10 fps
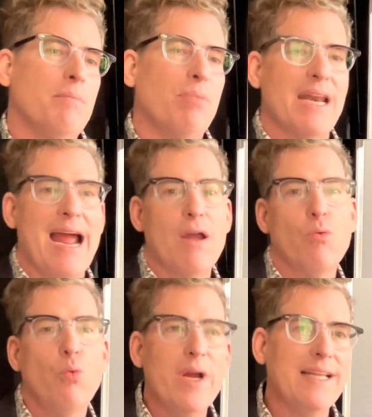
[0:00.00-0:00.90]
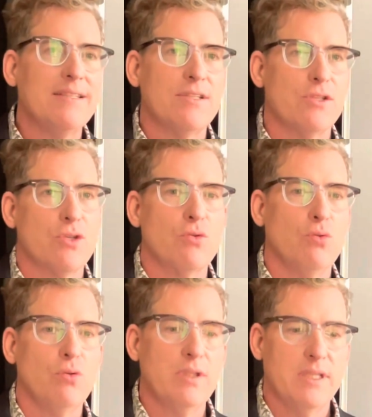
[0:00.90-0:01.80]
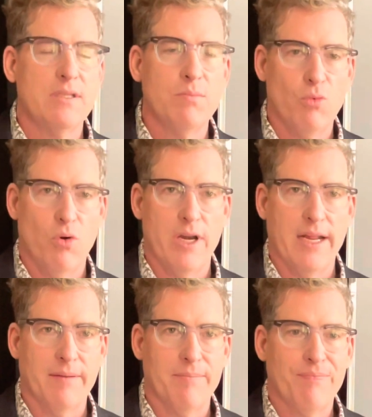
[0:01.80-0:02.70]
but I went to school this morning.